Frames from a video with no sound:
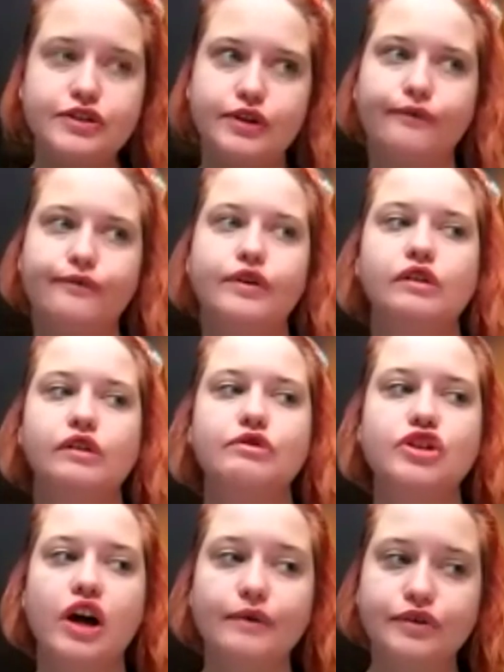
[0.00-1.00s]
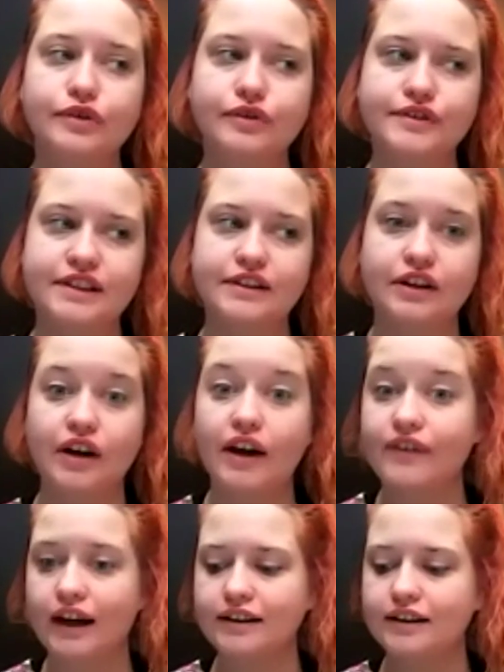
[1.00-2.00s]
something which I would consider
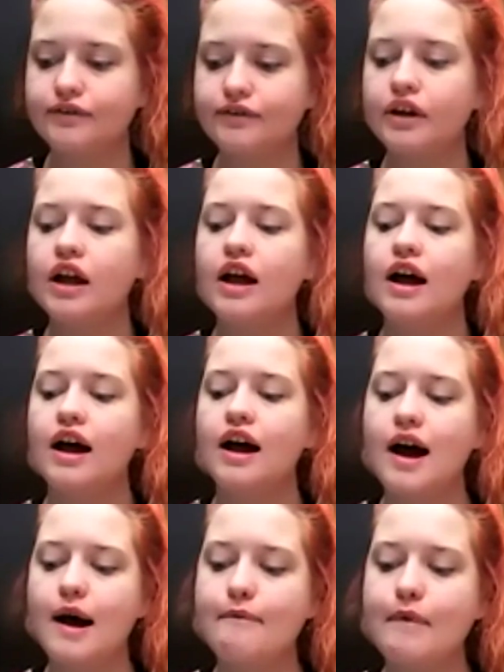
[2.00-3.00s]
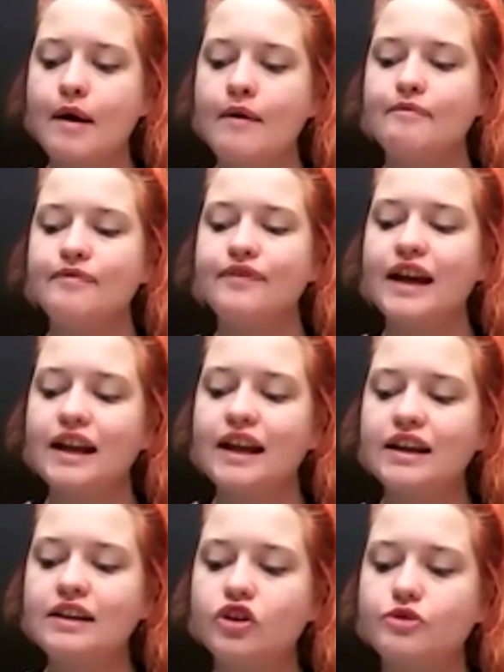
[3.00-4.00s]
effective. Then
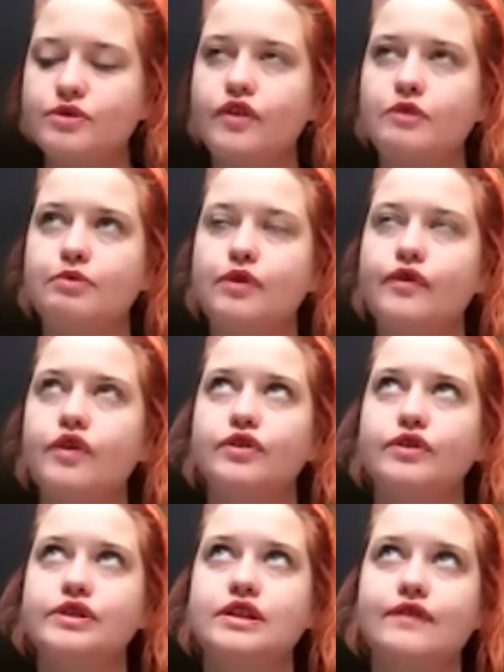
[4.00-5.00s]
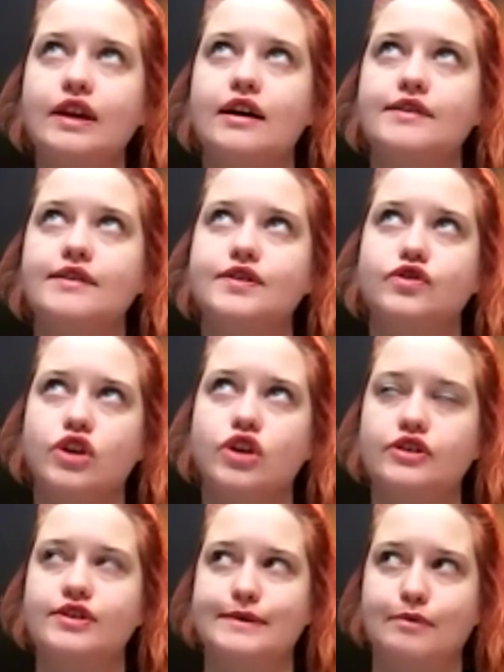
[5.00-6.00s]
in terms of improving your CV as a
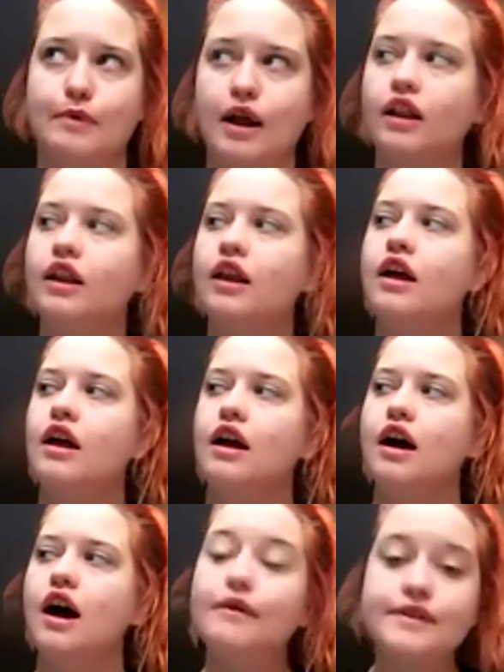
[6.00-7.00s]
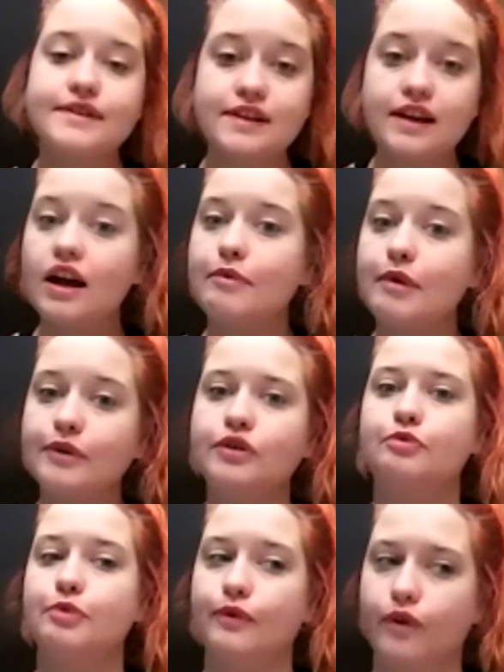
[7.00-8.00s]
judge as well, I would say about your
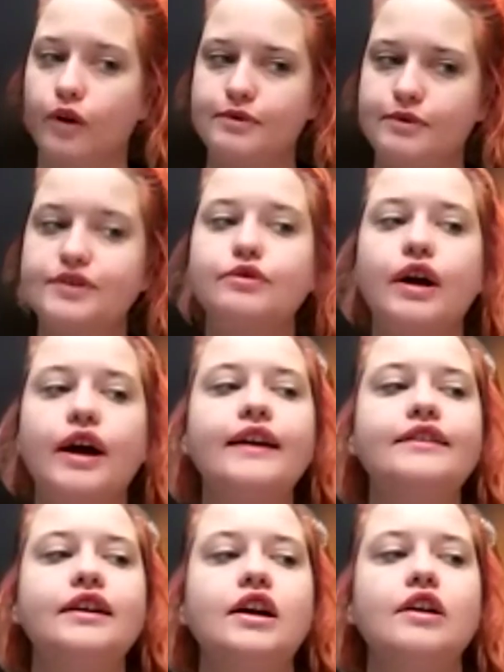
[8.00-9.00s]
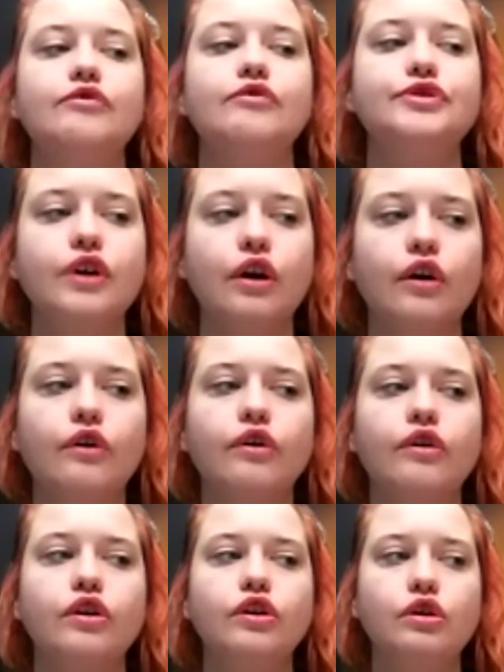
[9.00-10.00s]
performance, right? So
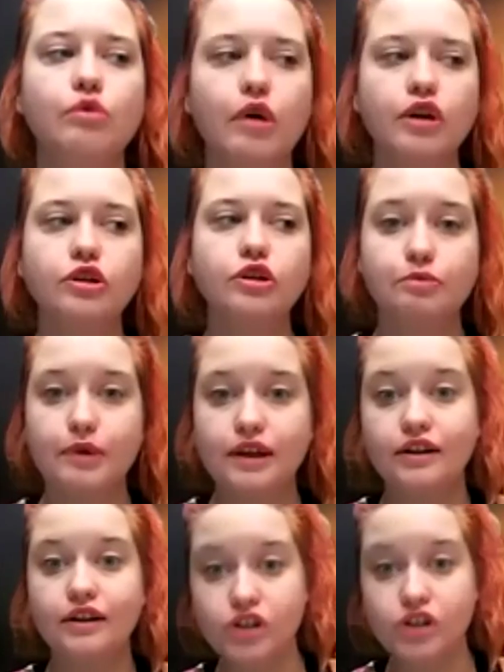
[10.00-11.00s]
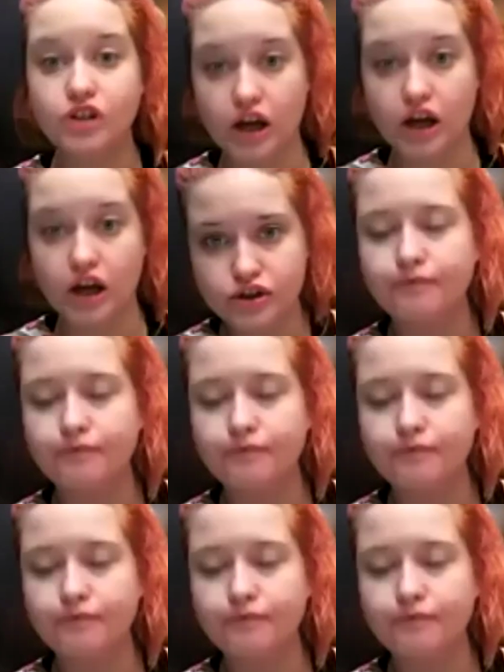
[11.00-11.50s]
you want to be the judge